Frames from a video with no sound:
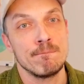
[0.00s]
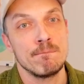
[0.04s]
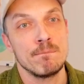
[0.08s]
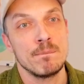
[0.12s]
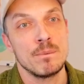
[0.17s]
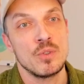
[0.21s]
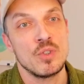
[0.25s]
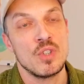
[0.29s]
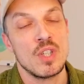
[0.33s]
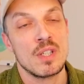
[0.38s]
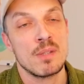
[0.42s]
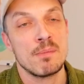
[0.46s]

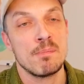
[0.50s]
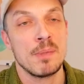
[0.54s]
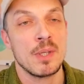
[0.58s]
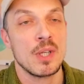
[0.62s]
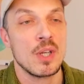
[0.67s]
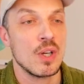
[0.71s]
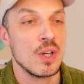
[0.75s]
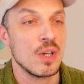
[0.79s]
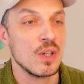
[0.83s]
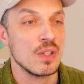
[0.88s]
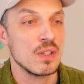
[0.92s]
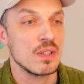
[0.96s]
Just
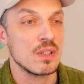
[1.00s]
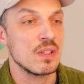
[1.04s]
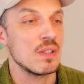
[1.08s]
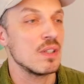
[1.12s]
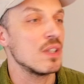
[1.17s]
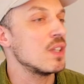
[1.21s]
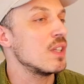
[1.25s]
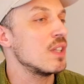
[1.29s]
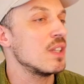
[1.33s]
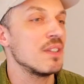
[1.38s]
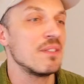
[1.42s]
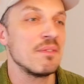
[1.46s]
because
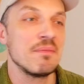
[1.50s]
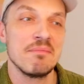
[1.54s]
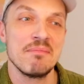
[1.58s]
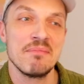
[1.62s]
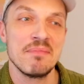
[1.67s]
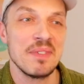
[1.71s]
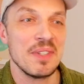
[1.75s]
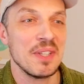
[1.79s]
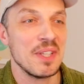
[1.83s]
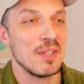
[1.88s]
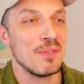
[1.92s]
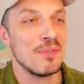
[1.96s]

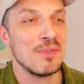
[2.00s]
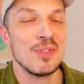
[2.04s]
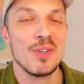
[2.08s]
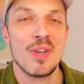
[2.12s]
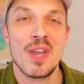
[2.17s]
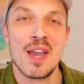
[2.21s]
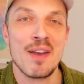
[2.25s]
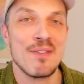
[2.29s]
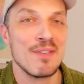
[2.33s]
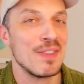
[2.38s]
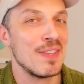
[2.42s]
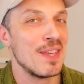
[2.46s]
if you
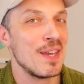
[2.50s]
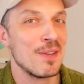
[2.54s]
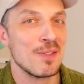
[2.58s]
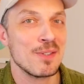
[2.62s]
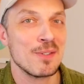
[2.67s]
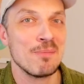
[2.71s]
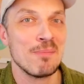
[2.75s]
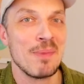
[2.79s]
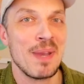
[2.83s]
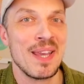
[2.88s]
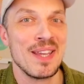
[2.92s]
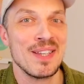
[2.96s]
have
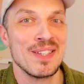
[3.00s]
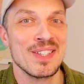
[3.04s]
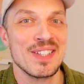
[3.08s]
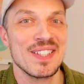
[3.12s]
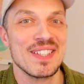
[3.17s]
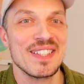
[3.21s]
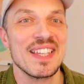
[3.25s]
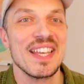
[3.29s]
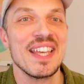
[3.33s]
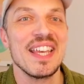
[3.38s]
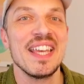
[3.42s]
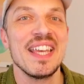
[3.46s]
1,000
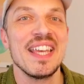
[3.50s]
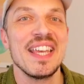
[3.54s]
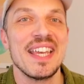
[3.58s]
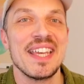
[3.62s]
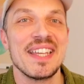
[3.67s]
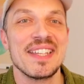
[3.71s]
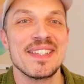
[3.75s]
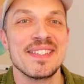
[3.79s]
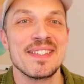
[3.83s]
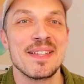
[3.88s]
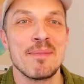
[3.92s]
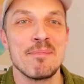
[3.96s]
pages,
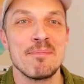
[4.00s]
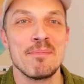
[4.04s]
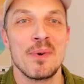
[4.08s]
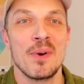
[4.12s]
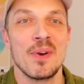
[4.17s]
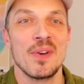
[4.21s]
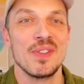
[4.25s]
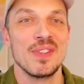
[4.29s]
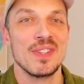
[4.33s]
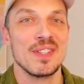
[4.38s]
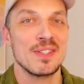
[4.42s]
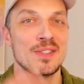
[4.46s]
at some
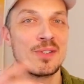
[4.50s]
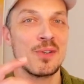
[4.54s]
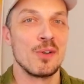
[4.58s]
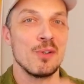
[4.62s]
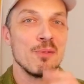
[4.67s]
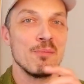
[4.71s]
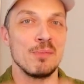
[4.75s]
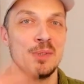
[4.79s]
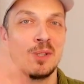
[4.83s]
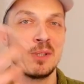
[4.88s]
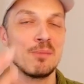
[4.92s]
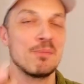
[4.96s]
point this whole
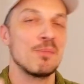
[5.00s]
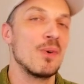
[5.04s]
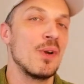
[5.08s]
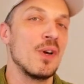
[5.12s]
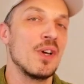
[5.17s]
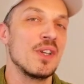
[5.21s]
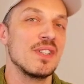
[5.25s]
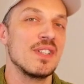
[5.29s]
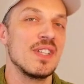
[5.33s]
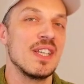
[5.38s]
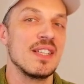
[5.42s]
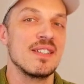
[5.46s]
build
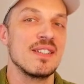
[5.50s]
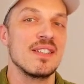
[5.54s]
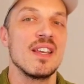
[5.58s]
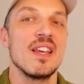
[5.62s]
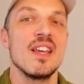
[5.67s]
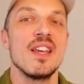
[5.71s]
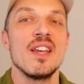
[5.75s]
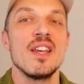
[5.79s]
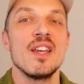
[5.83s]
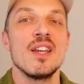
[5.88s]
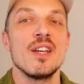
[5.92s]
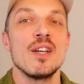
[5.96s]
process
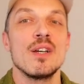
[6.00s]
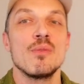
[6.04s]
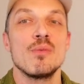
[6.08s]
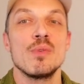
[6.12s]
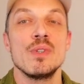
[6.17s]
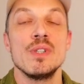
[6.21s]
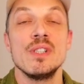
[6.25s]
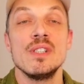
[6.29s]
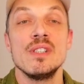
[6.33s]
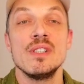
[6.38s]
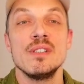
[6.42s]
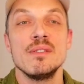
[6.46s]

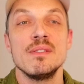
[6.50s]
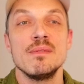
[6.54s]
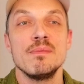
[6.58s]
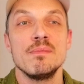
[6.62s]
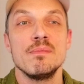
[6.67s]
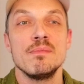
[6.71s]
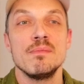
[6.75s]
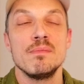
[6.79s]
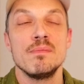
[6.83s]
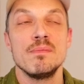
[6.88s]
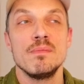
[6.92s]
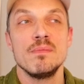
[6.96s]
will
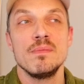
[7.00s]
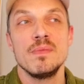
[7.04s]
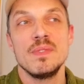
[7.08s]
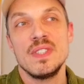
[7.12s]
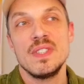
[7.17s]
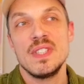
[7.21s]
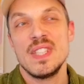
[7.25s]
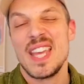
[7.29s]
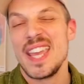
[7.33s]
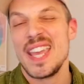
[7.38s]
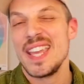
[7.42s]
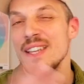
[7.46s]

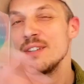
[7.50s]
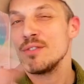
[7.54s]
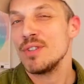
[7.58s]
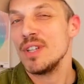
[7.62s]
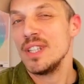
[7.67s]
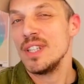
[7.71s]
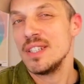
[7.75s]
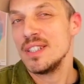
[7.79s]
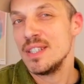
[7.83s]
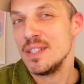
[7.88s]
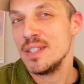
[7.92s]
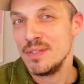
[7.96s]
take
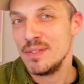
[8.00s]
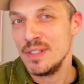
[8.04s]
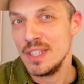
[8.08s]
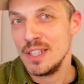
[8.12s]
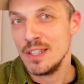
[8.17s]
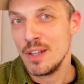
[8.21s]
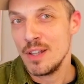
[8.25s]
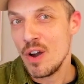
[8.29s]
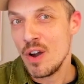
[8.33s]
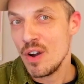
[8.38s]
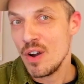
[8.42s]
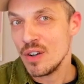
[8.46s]
relatively
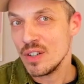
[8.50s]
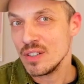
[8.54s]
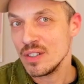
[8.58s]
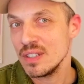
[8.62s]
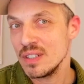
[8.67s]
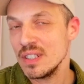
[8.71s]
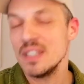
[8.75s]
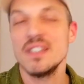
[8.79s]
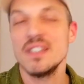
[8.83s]
long.